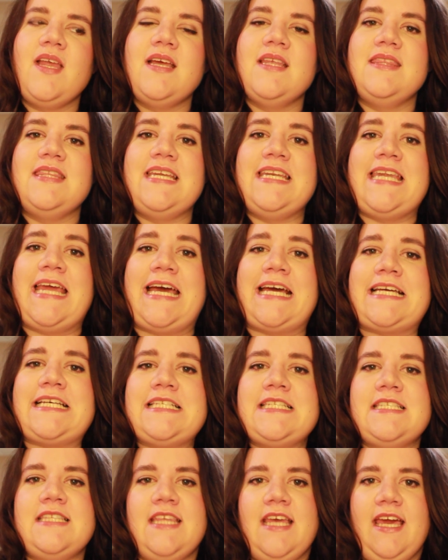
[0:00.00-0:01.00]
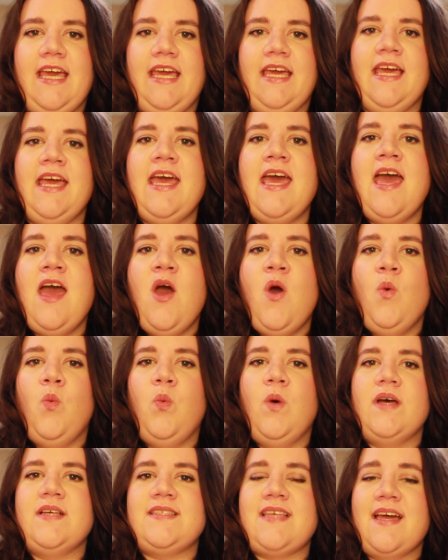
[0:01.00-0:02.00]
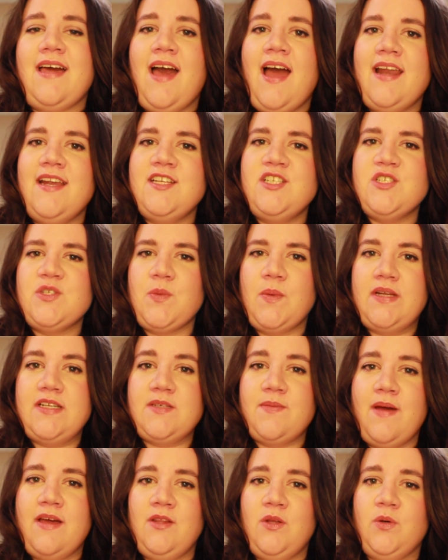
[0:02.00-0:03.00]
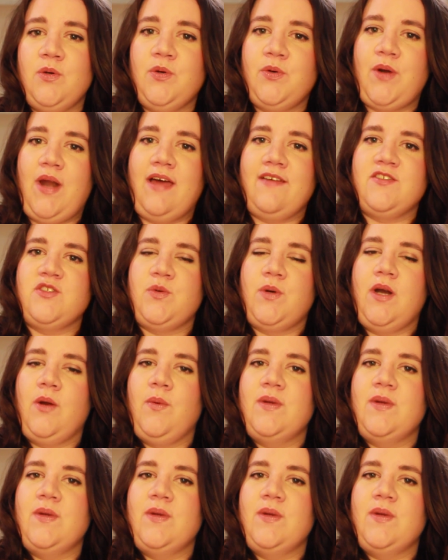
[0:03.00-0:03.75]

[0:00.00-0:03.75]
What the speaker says: The next thing was I kind of just went to my local craft store.